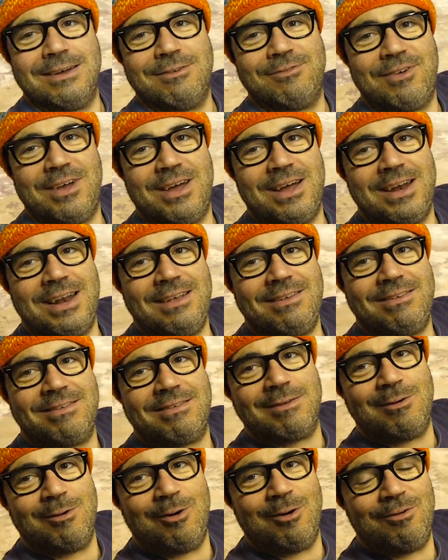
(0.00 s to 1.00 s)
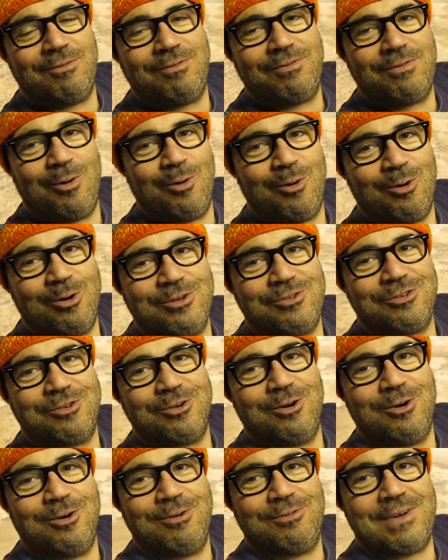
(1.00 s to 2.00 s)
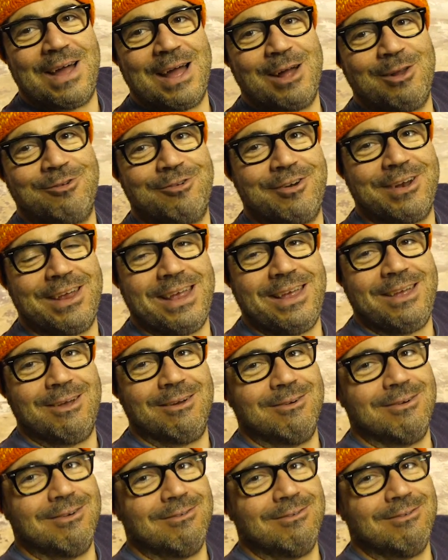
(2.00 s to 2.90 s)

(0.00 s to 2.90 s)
furnace or forge or foundry,